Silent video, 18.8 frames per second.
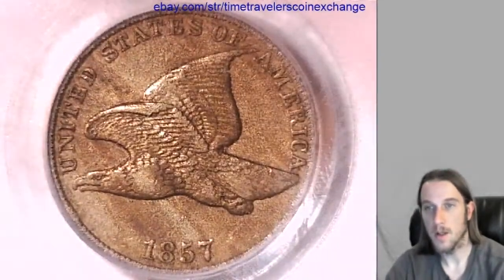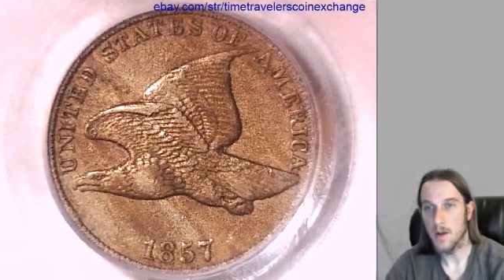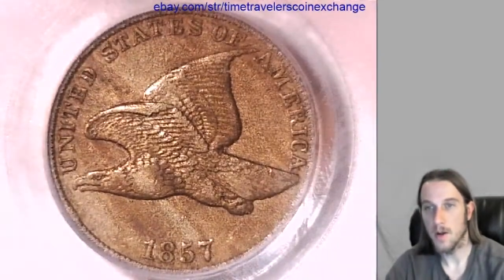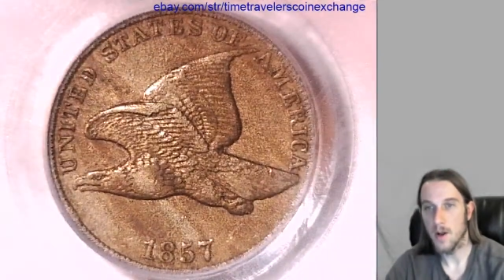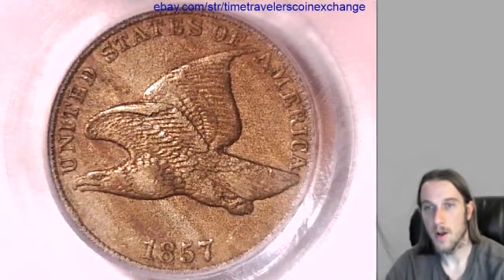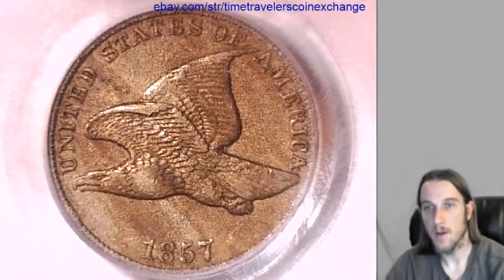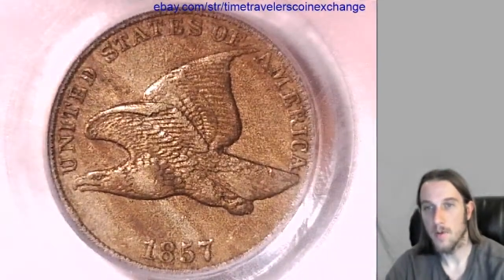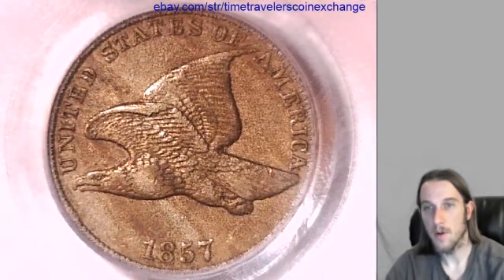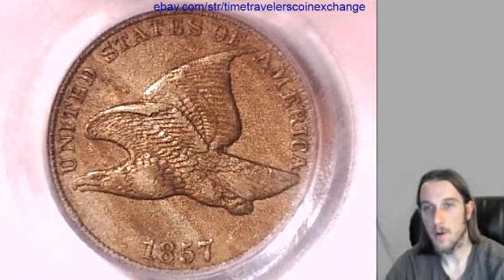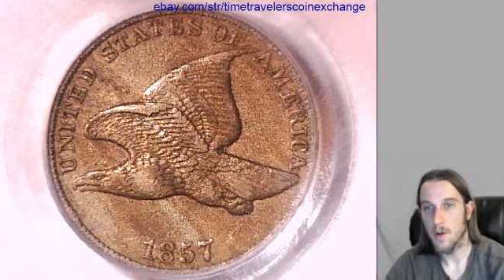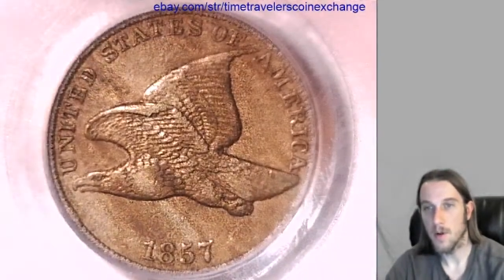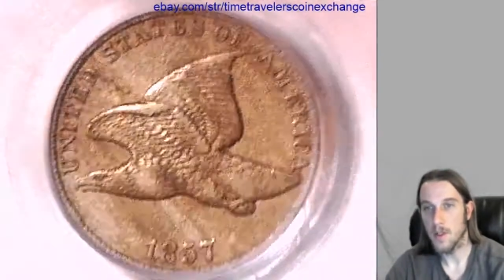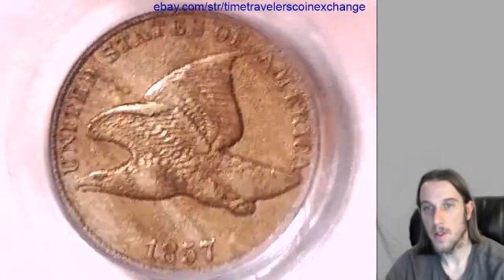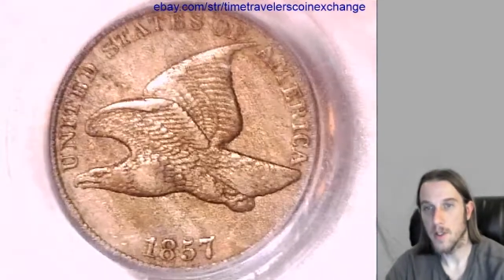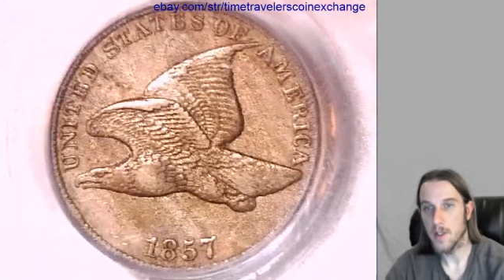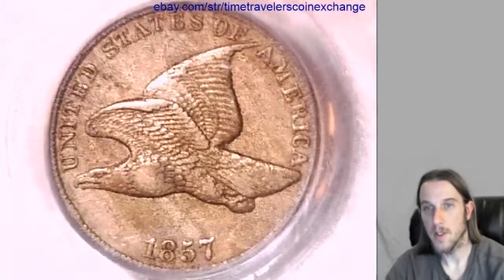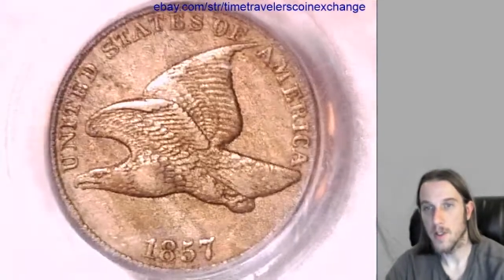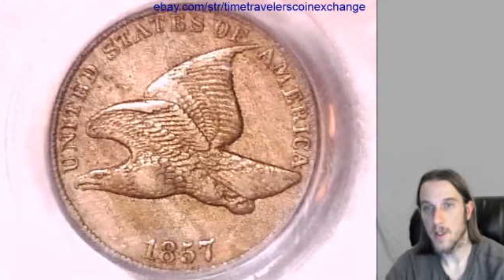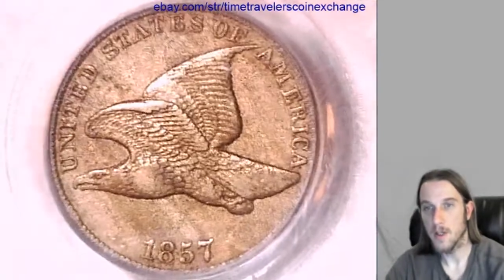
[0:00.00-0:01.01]
it'll have all the
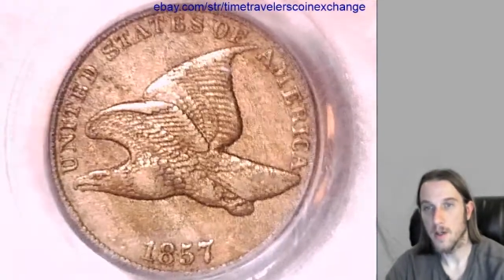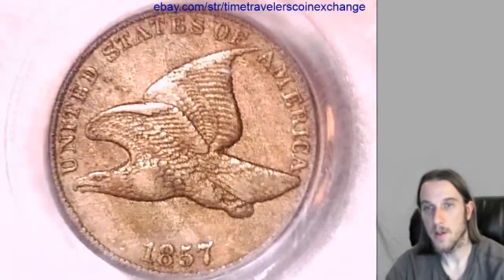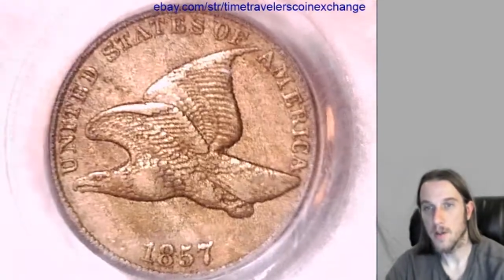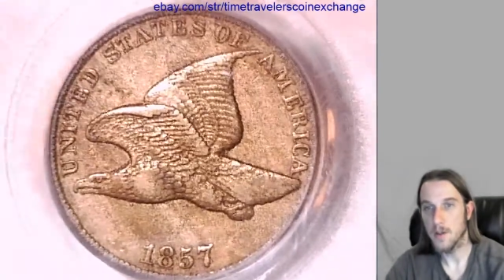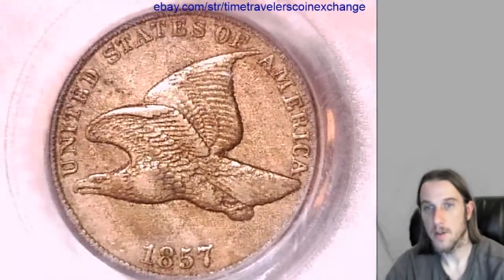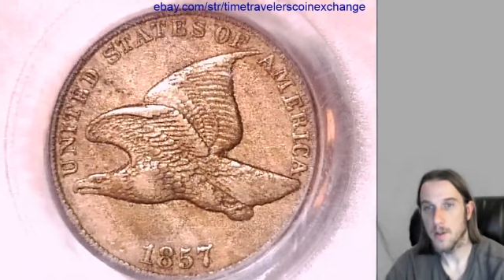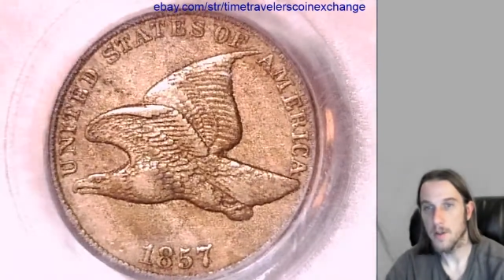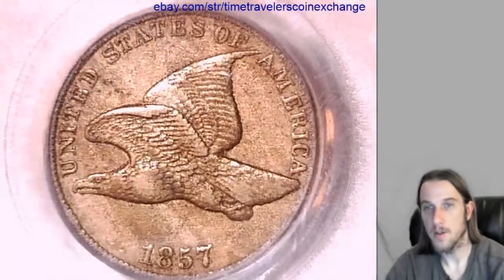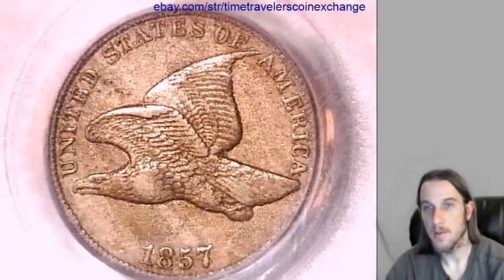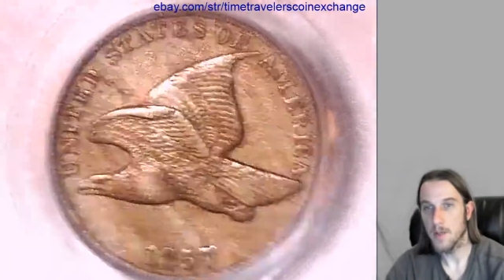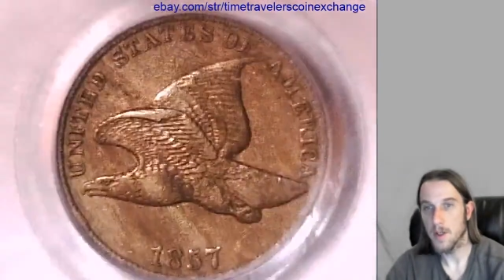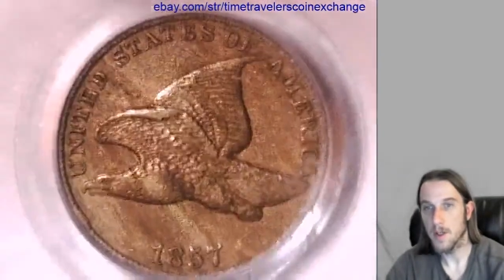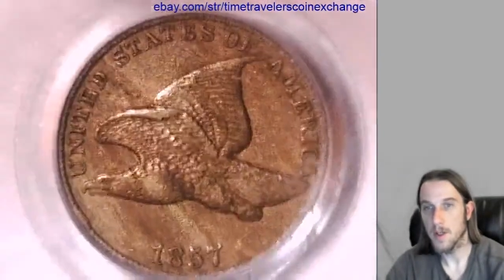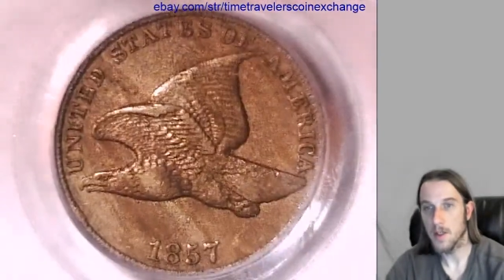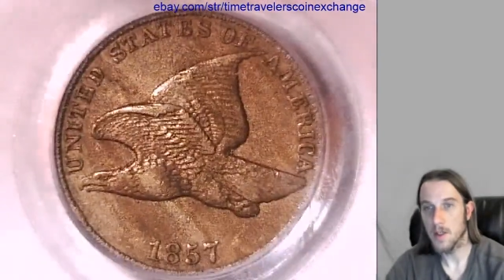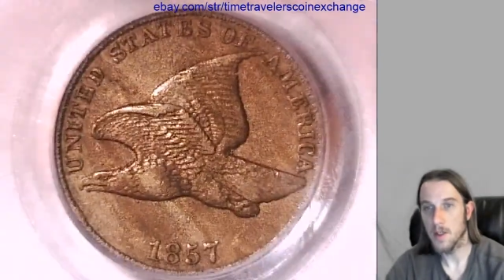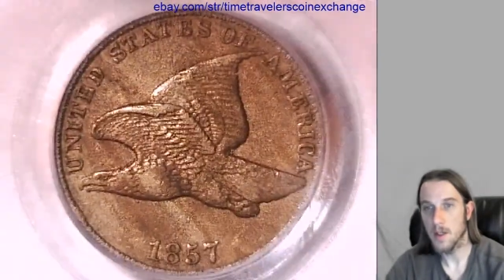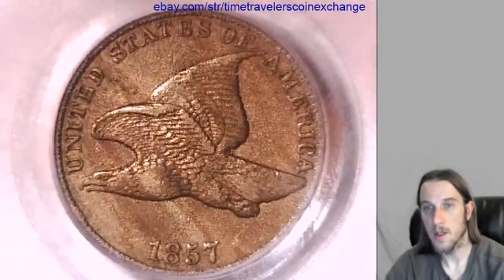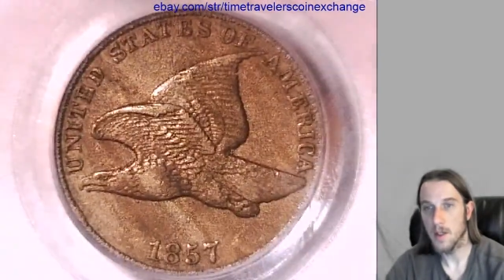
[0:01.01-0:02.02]
details of the
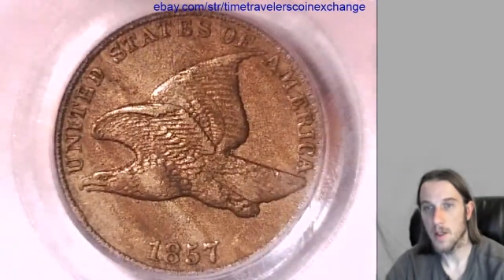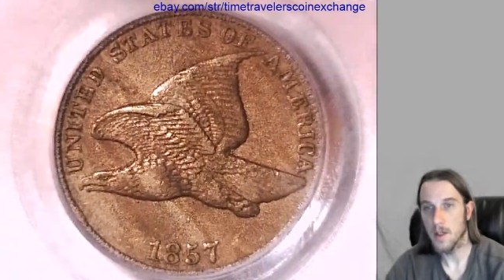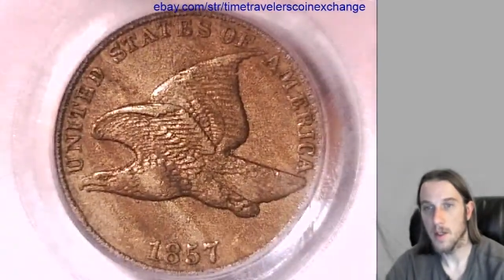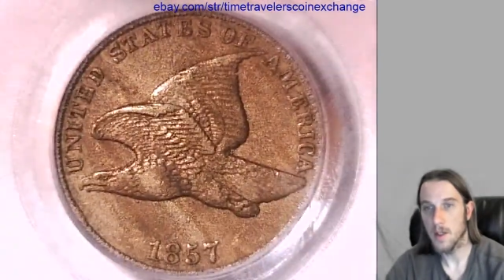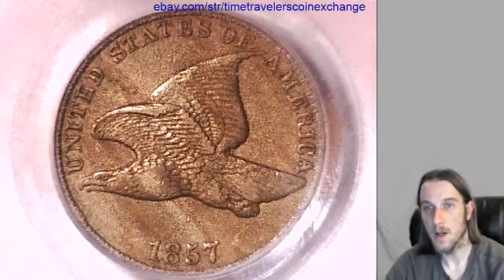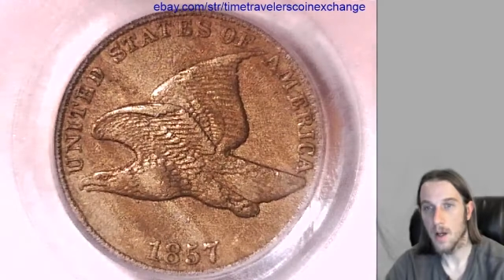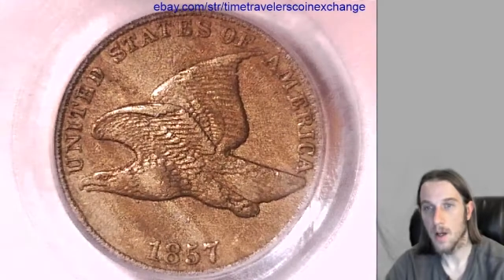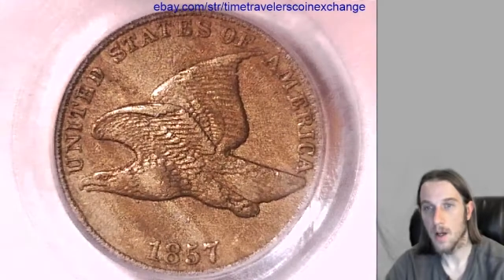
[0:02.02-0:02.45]
listing.